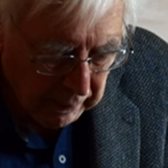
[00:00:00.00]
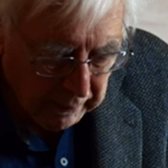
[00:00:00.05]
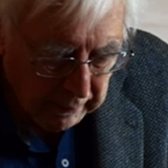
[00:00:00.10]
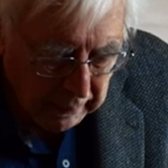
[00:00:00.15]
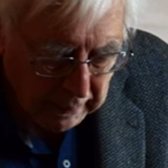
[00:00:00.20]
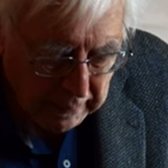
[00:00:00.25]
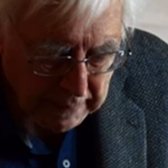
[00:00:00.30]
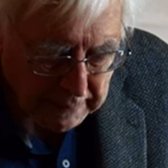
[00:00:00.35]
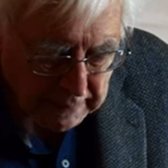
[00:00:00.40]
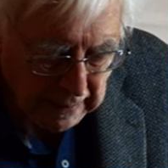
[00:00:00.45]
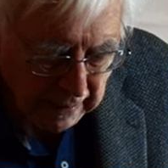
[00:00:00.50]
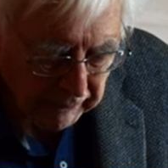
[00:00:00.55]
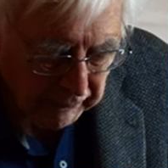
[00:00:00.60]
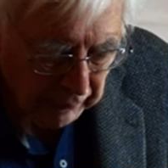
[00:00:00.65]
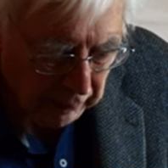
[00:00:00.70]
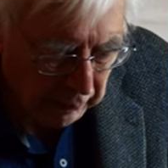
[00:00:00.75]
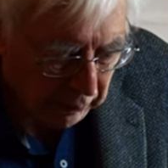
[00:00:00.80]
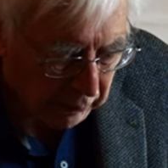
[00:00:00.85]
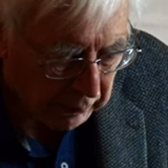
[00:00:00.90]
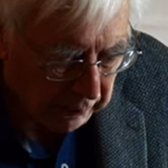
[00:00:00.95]
let us have a
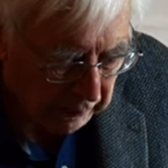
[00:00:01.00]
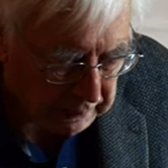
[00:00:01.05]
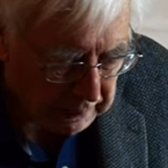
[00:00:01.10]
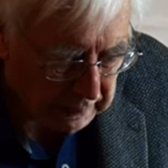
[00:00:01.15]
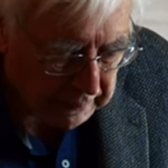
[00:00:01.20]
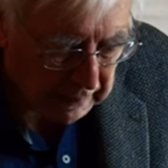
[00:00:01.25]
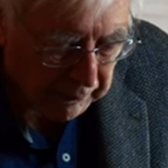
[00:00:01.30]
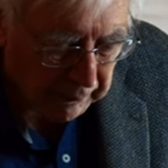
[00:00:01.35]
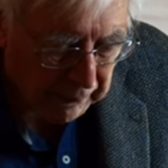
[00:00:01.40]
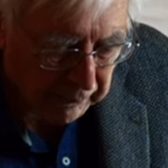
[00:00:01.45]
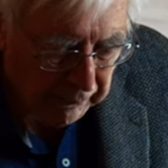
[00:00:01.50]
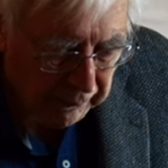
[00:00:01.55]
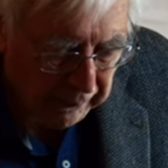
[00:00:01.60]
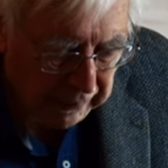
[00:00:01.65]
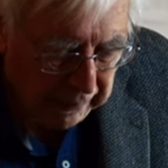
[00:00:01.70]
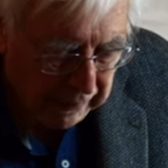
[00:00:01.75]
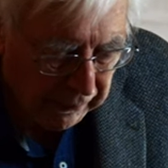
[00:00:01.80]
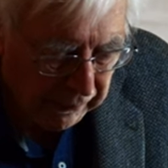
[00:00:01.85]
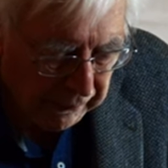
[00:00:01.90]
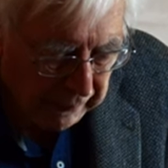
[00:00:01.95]
look at some of
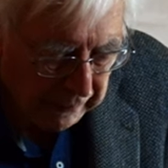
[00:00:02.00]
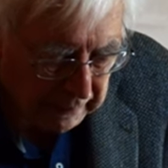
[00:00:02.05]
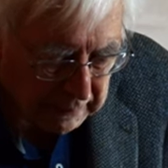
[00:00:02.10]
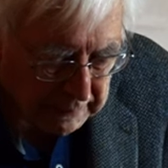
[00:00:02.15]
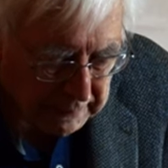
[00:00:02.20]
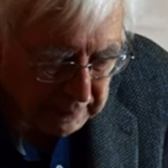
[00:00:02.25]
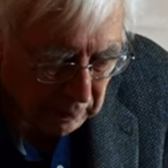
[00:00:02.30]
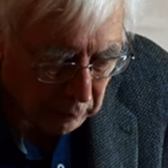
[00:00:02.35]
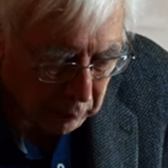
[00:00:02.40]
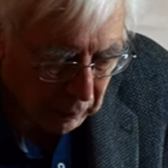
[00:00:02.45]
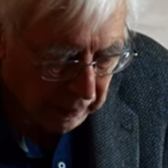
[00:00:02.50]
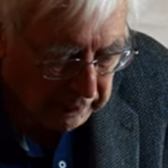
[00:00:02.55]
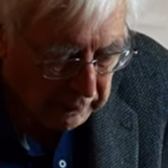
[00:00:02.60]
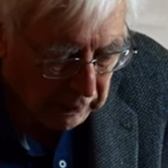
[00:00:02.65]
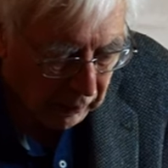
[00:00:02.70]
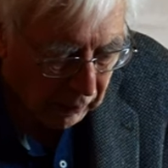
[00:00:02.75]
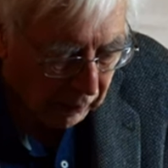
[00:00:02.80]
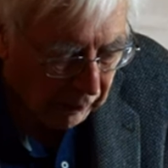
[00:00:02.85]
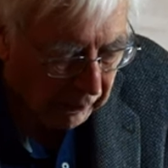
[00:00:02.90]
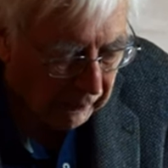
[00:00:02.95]
the things that went
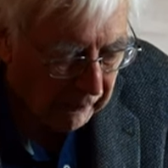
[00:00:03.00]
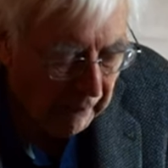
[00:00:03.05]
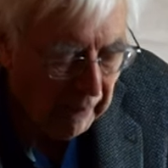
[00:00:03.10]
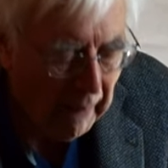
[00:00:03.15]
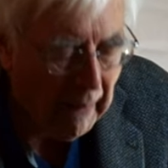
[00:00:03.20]
on.